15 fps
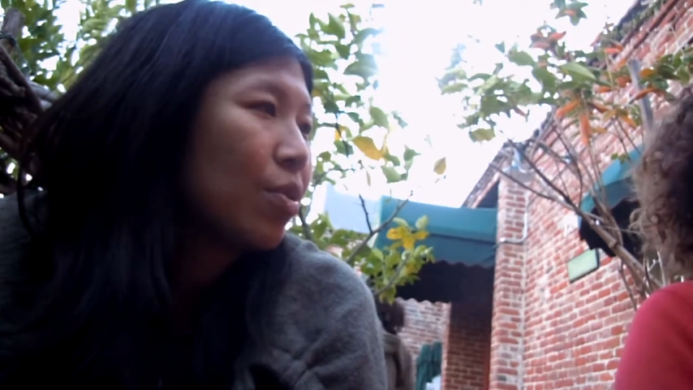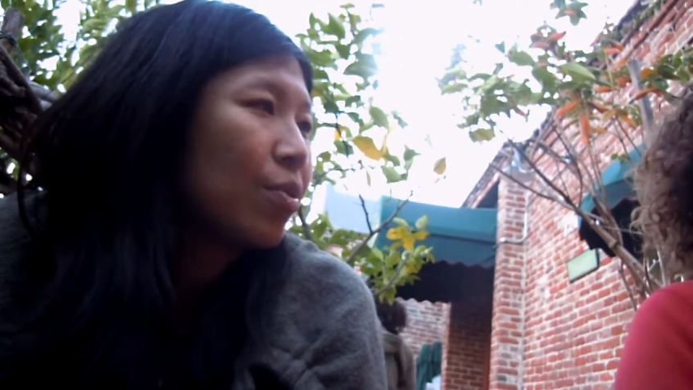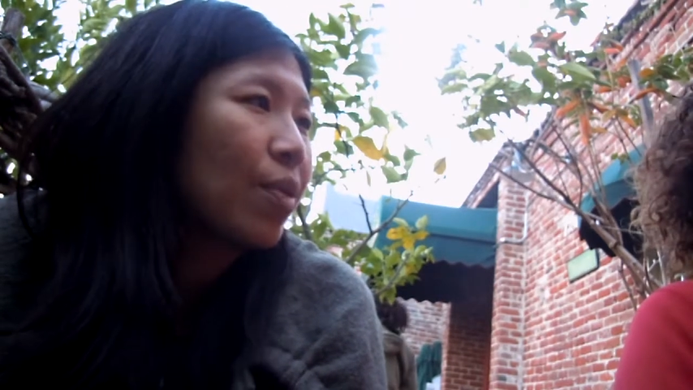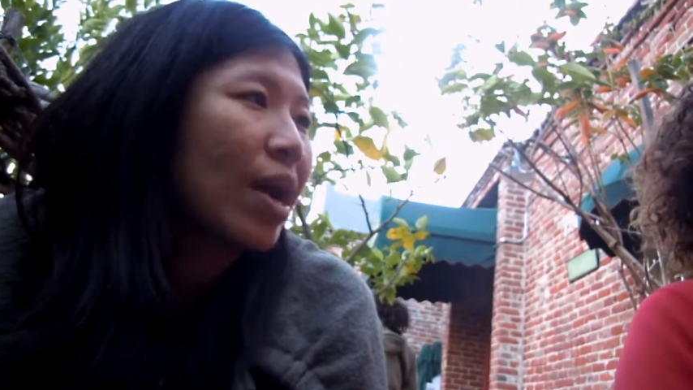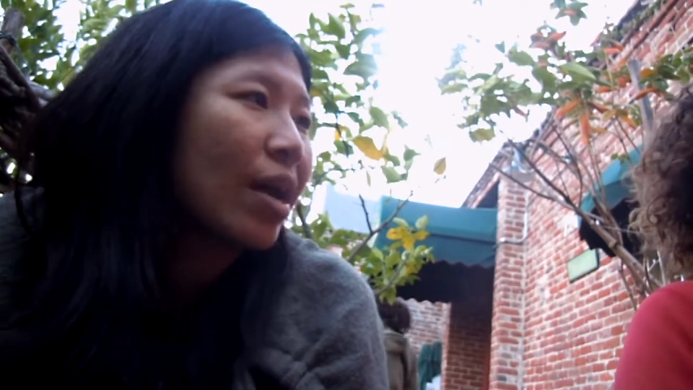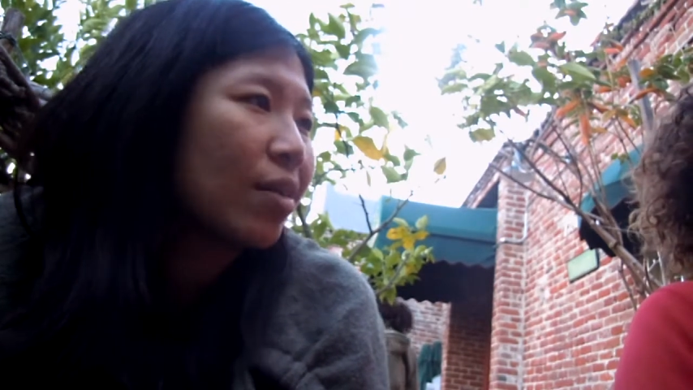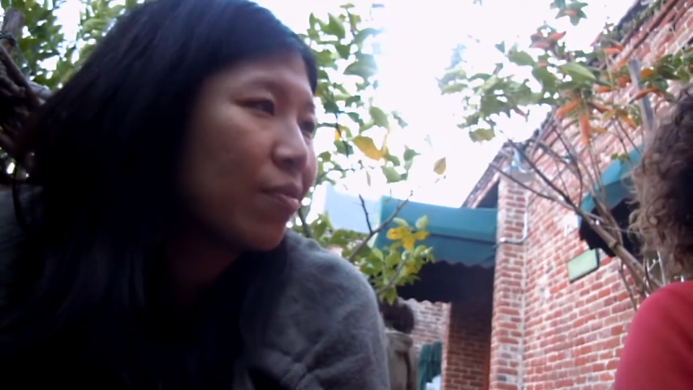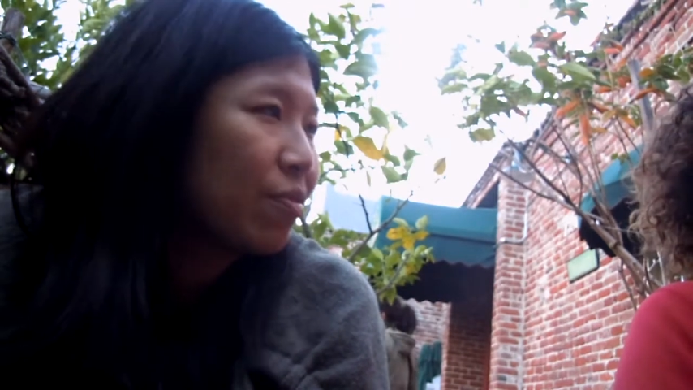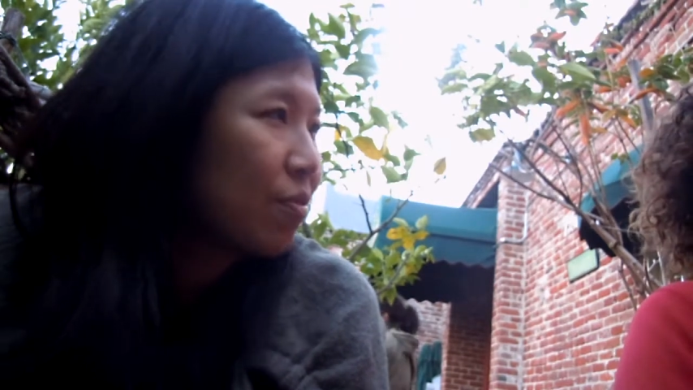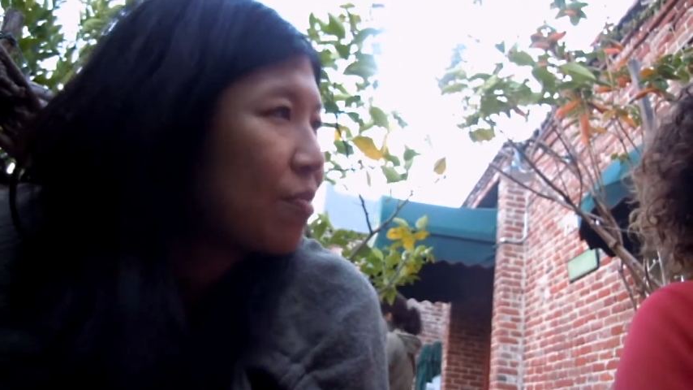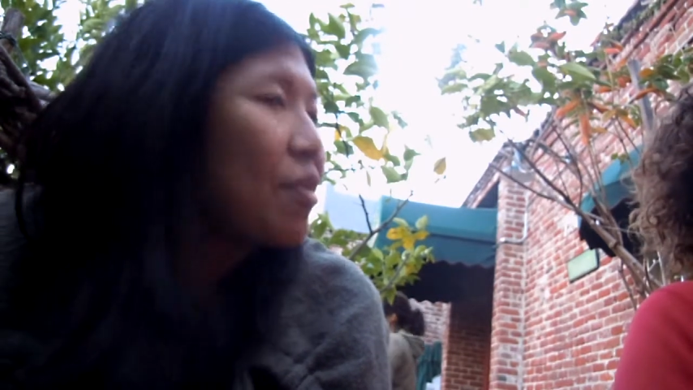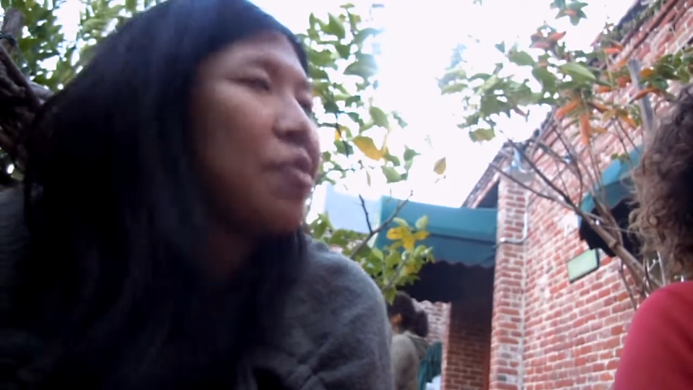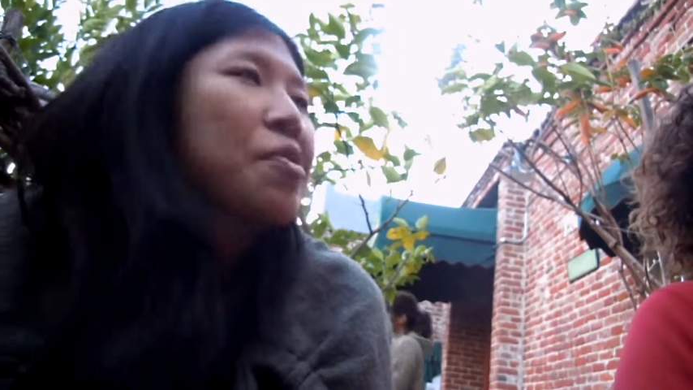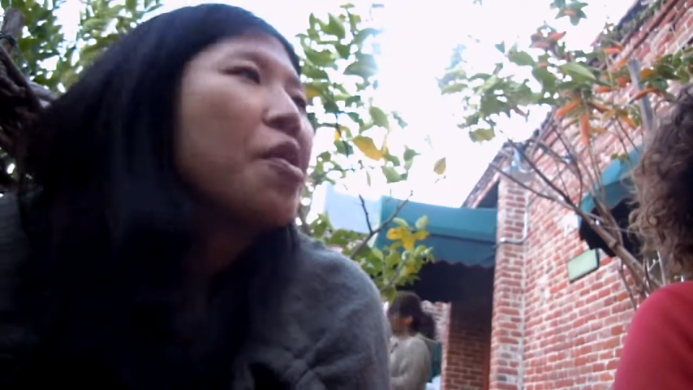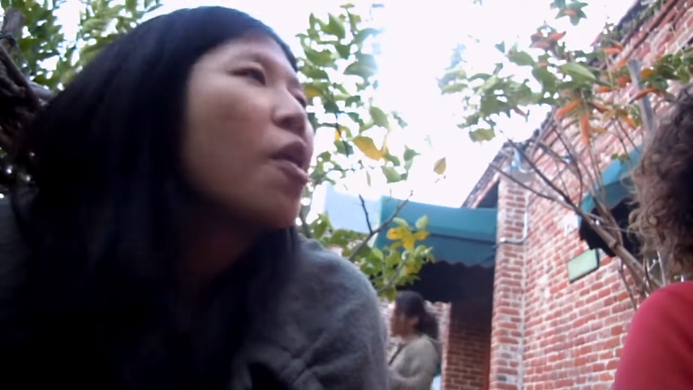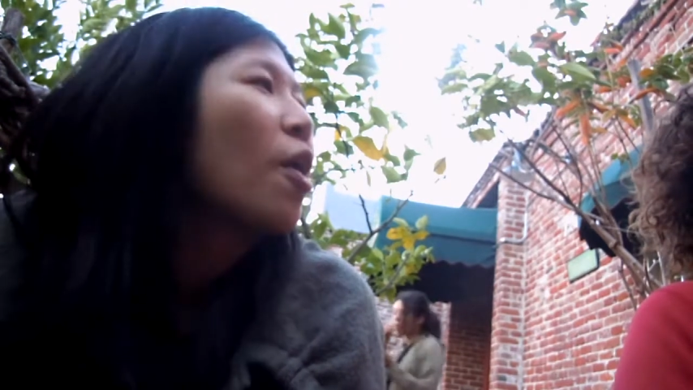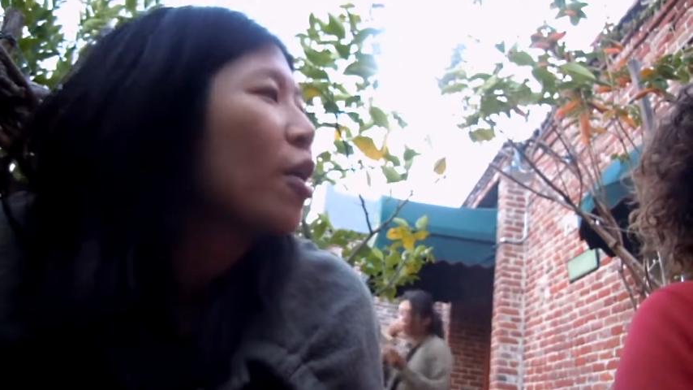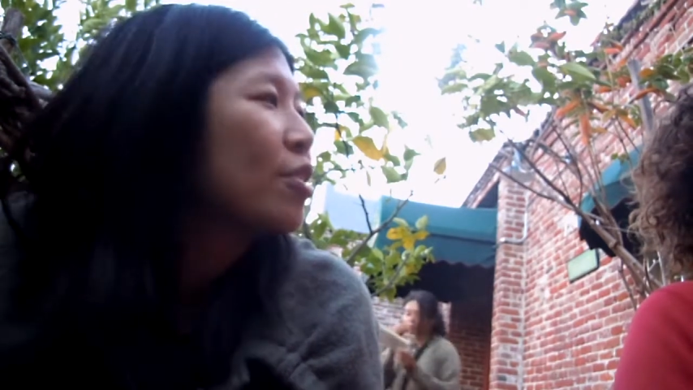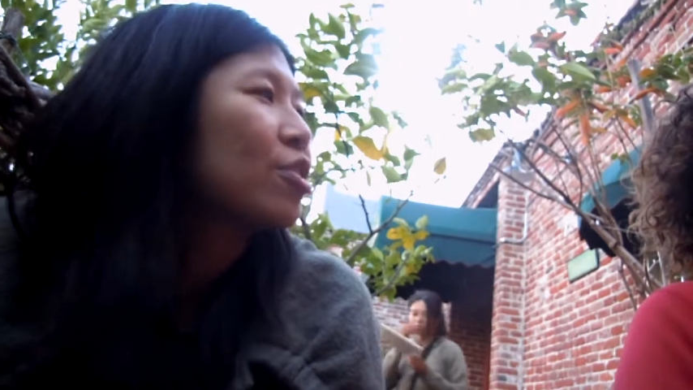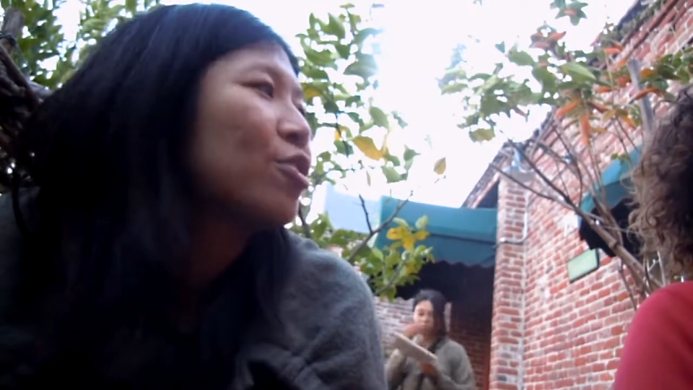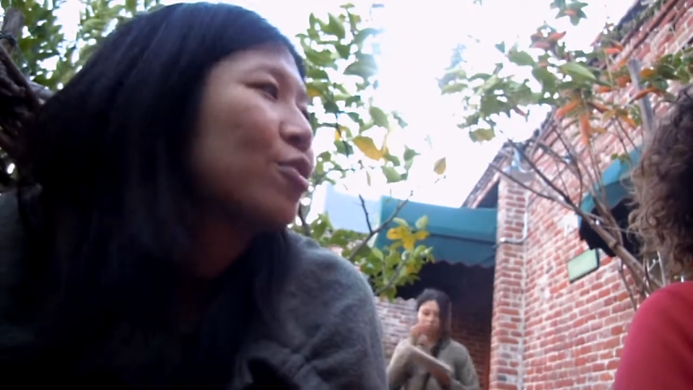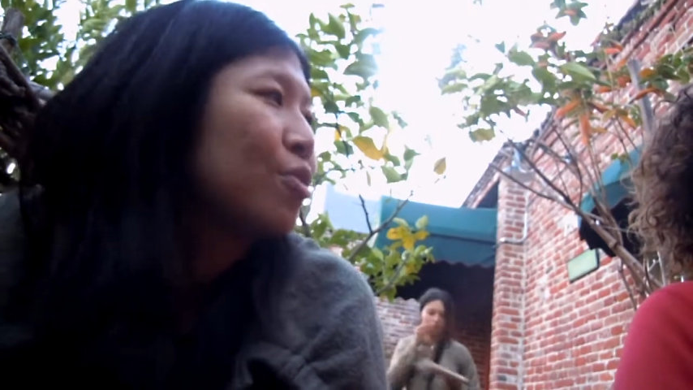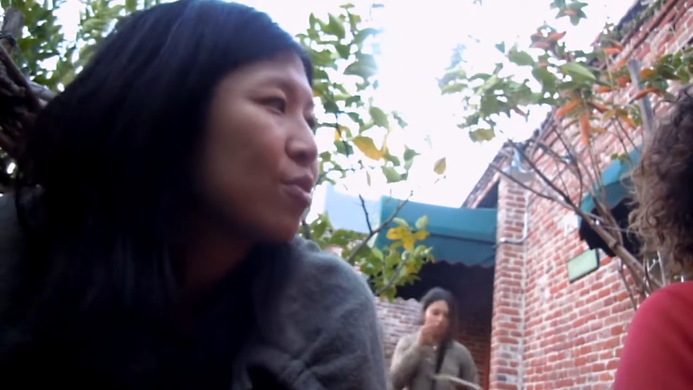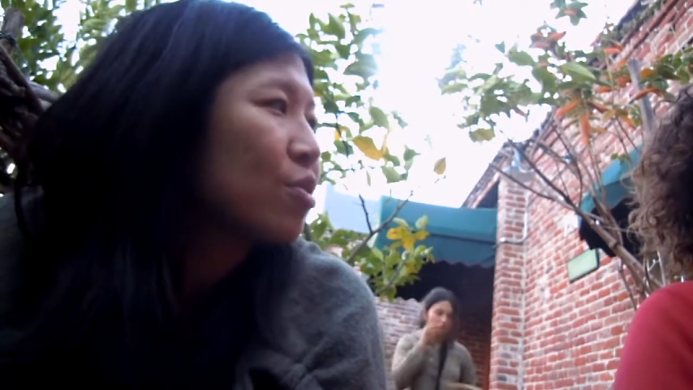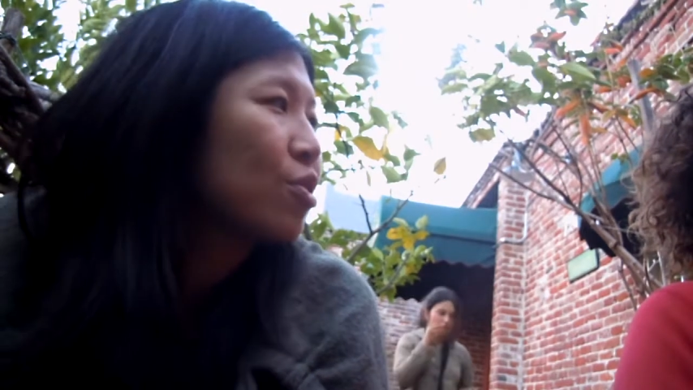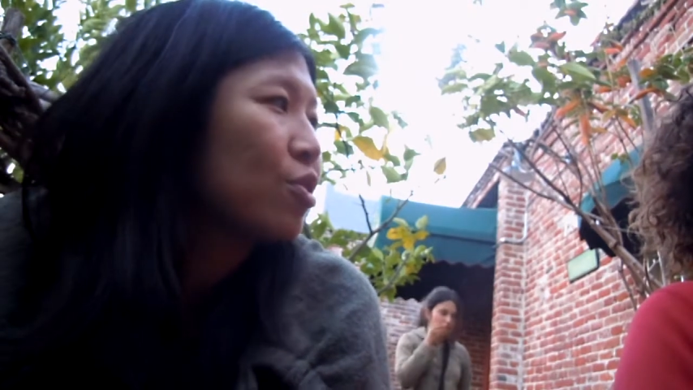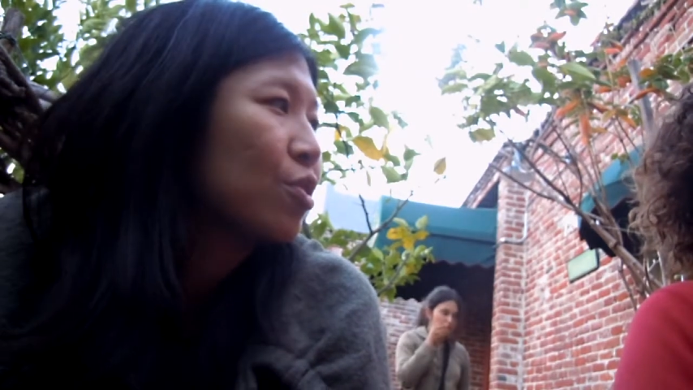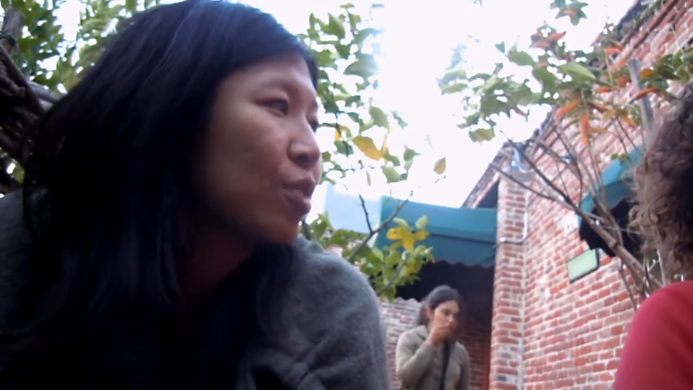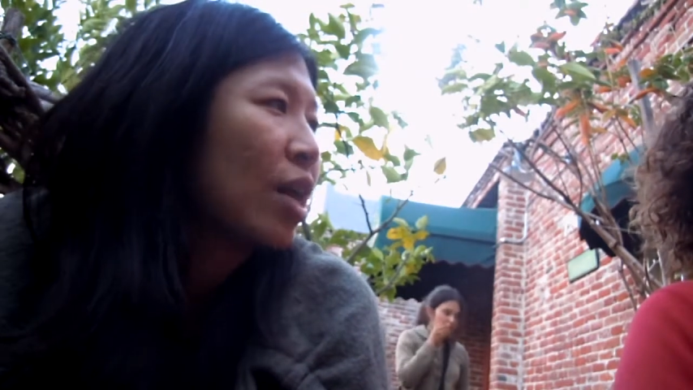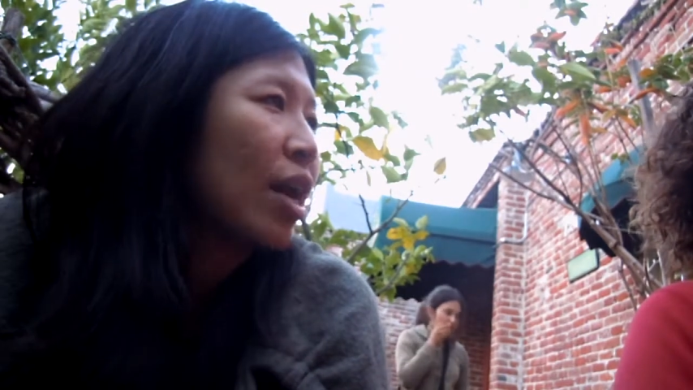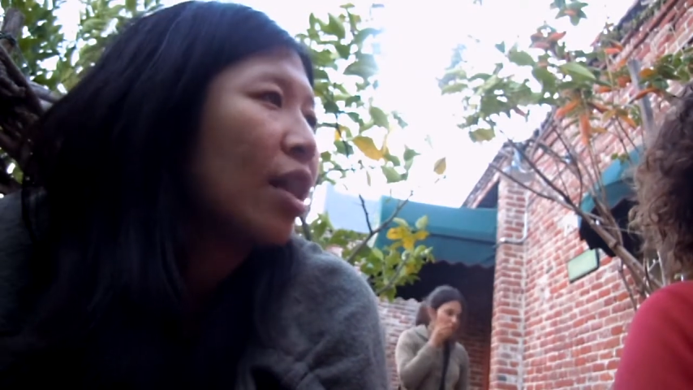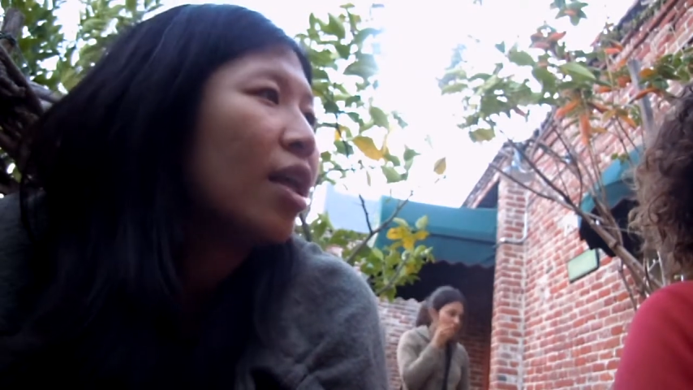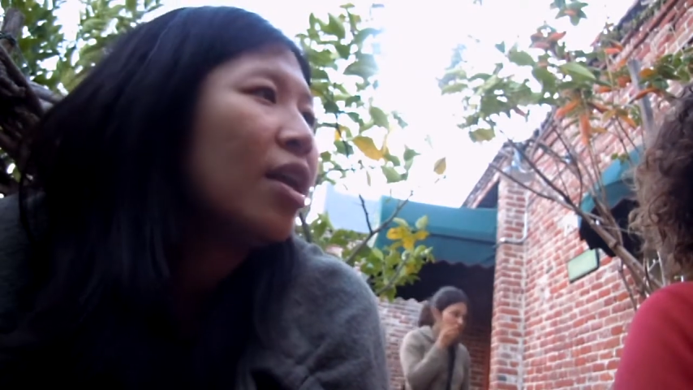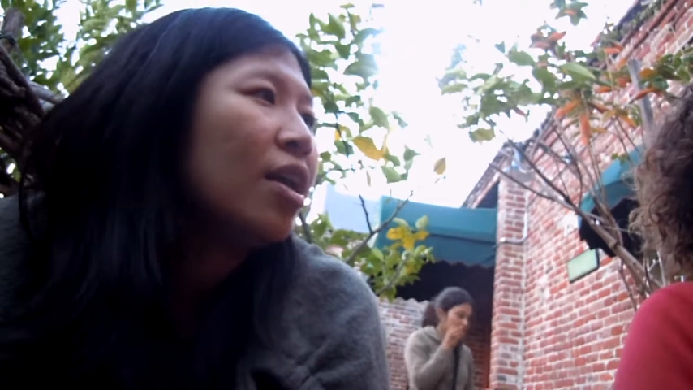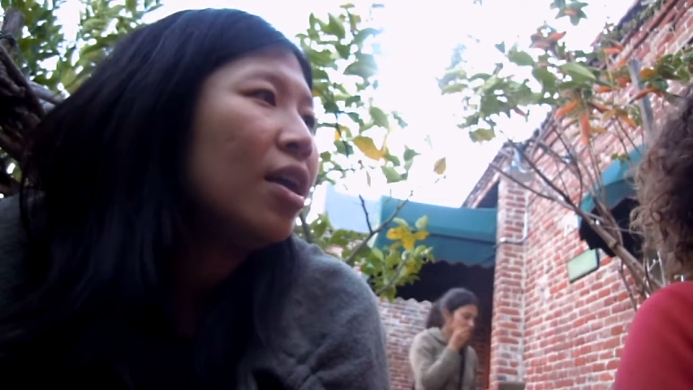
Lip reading: Try very hard to do that.